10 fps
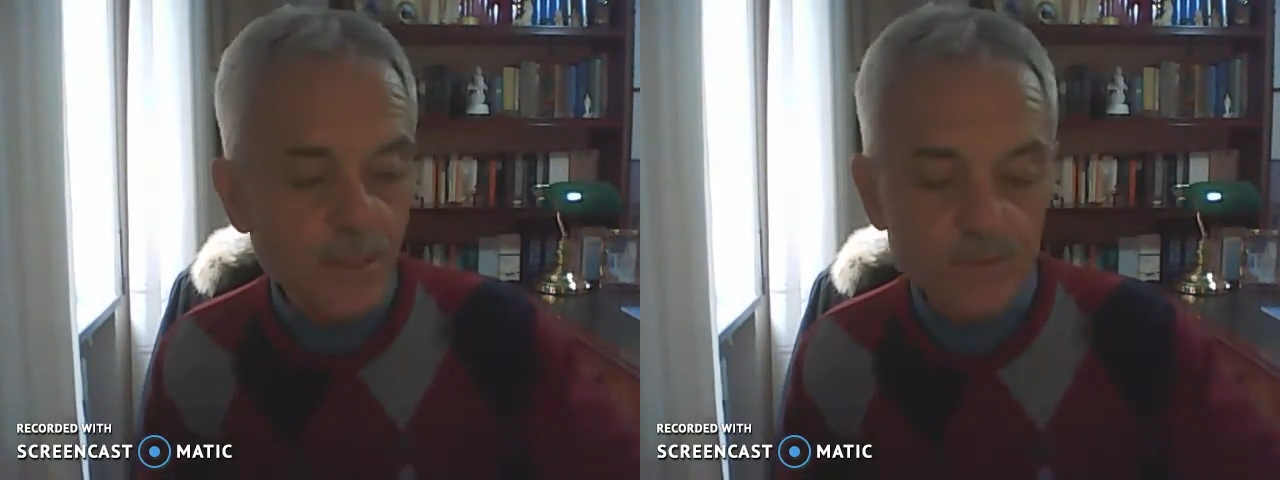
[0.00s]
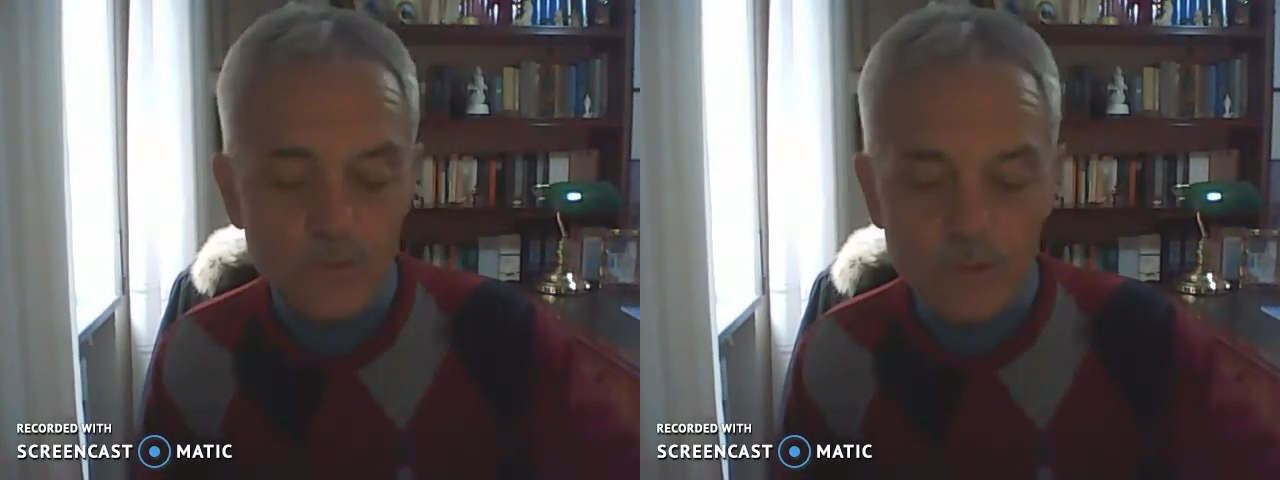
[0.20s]

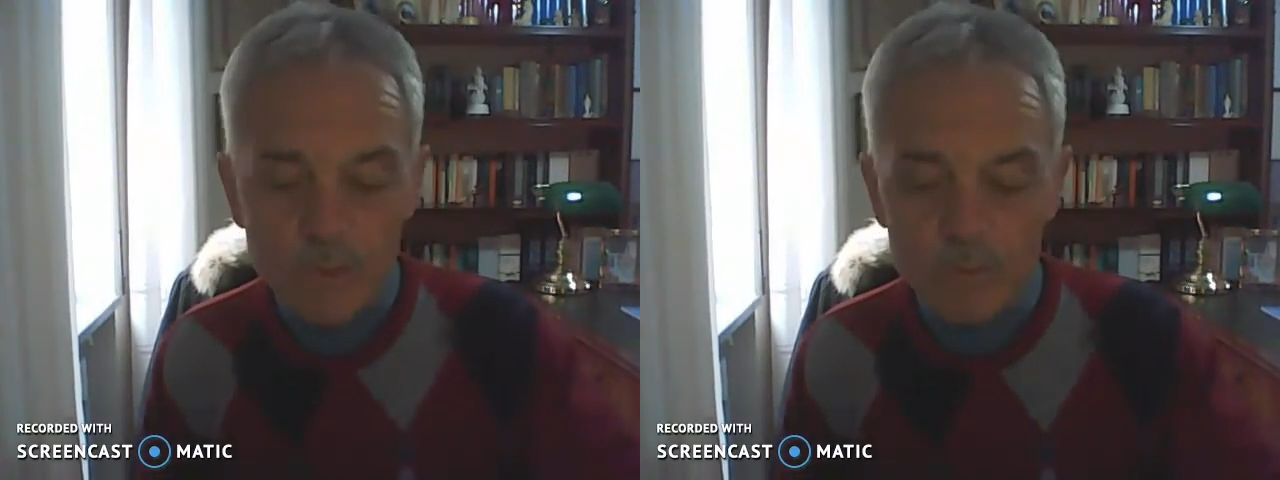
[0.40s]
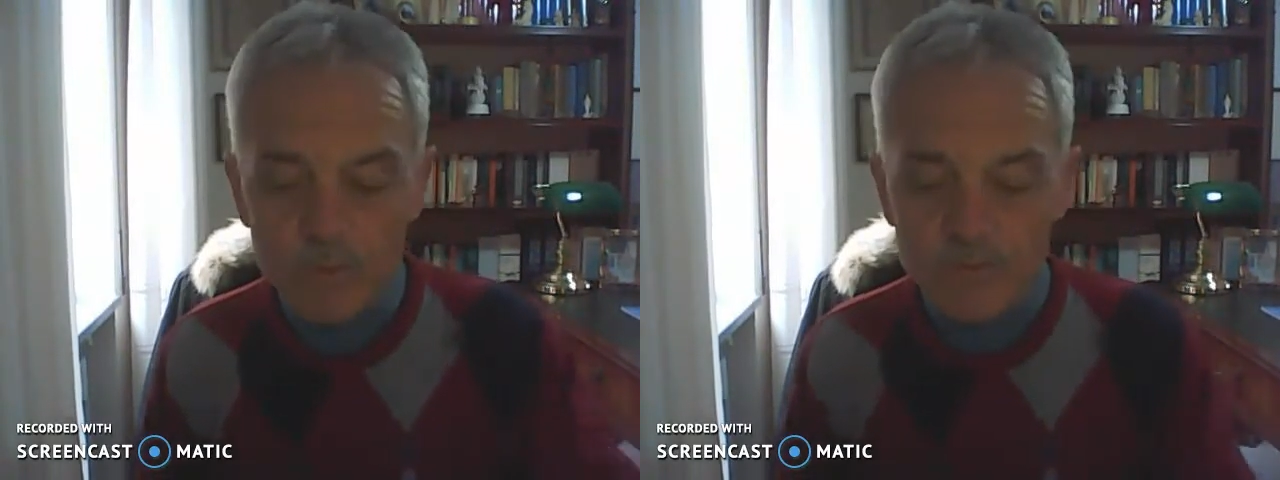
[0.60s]

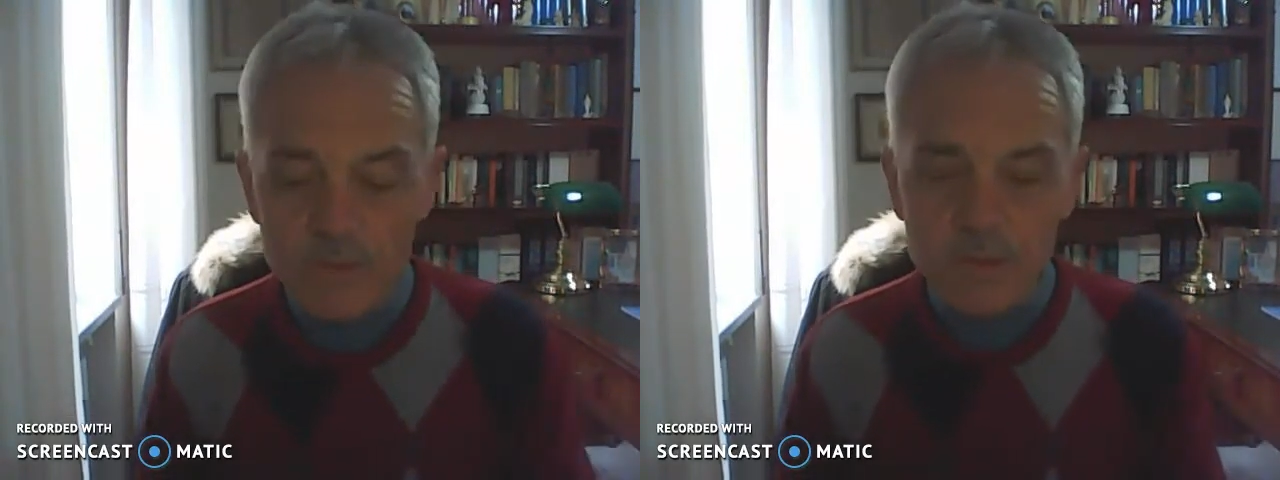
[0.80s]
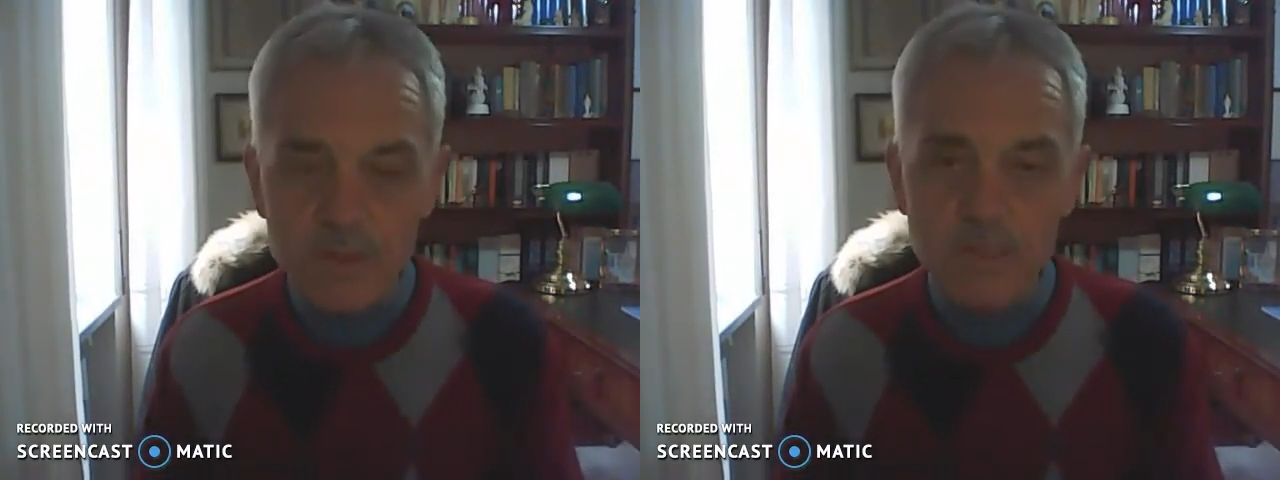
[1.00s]
rhyme of
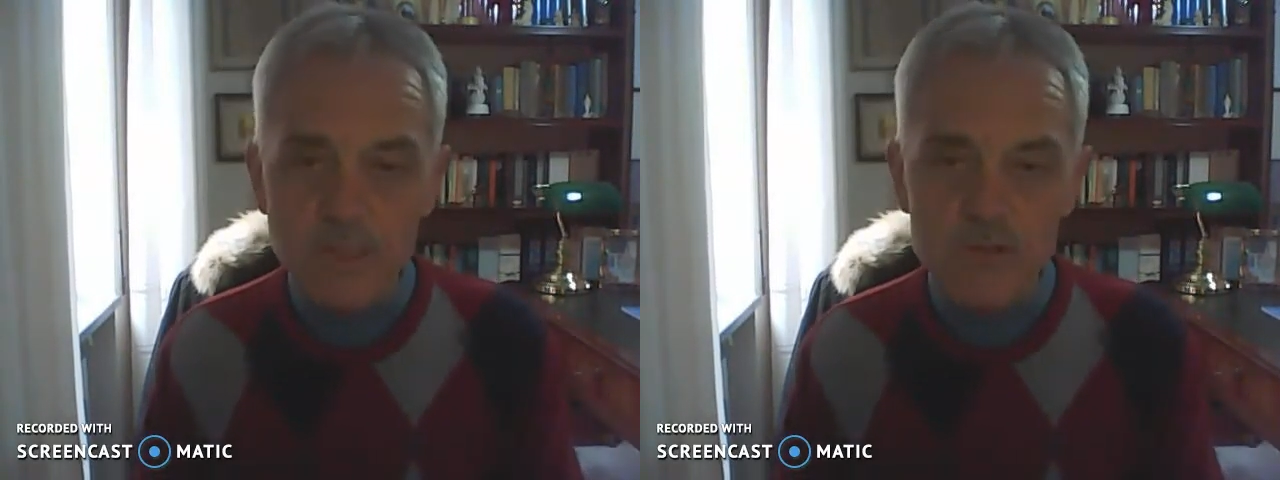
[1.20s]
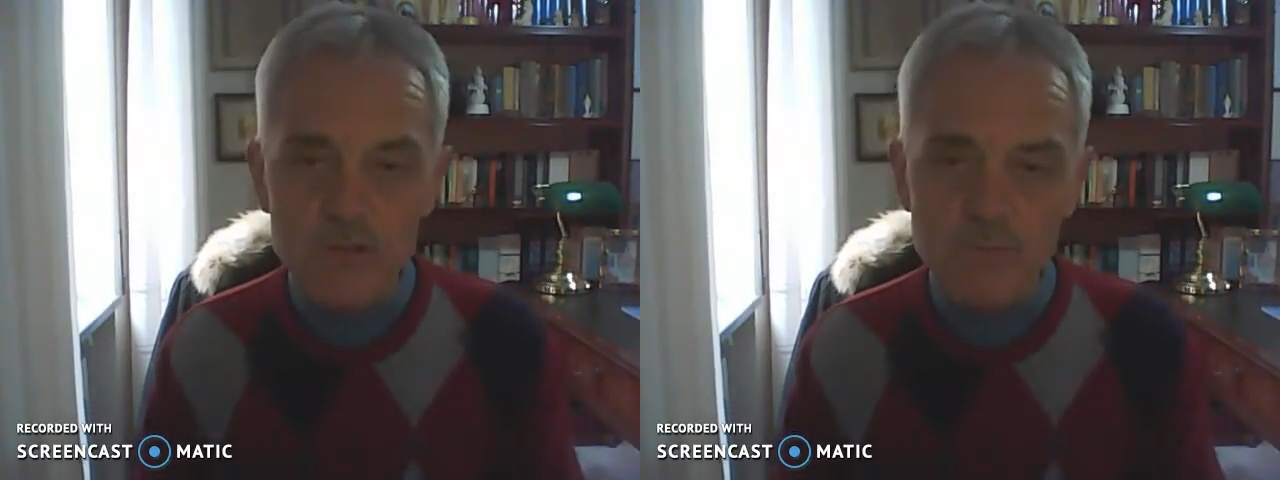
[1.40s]
the
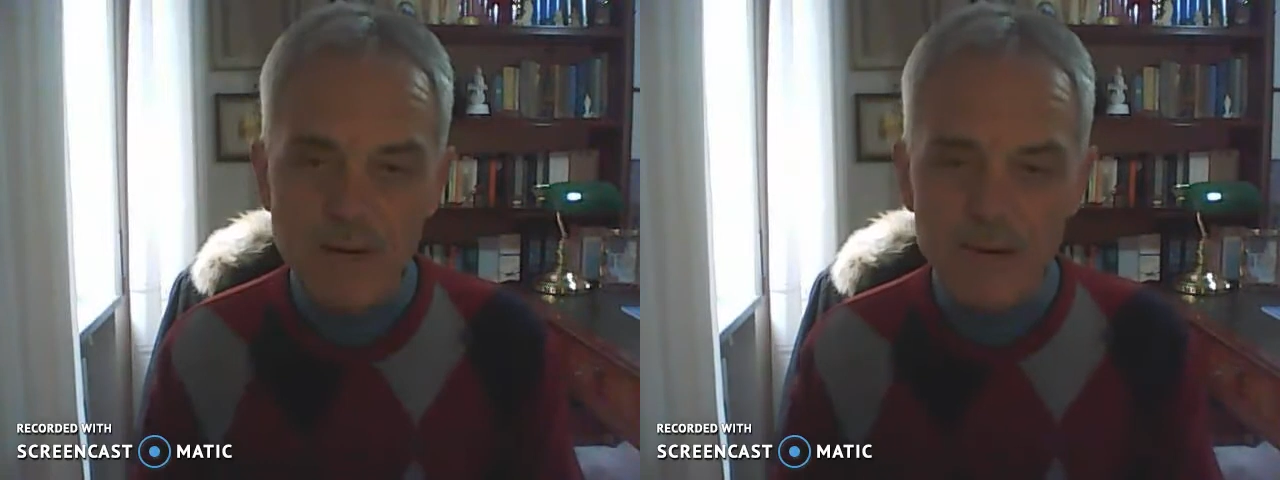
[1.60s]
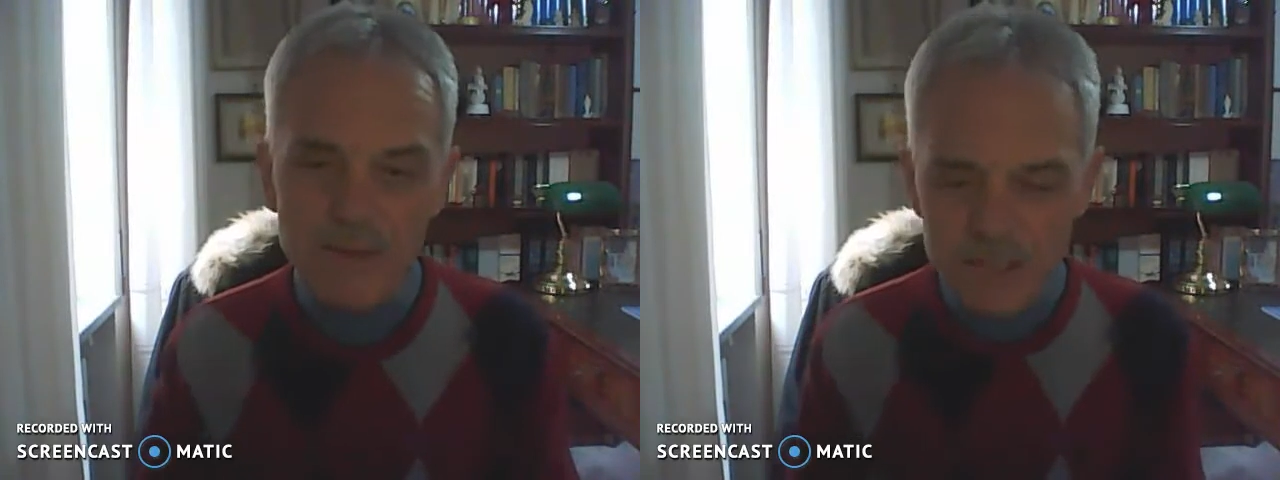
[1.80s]
Ancient Mariner.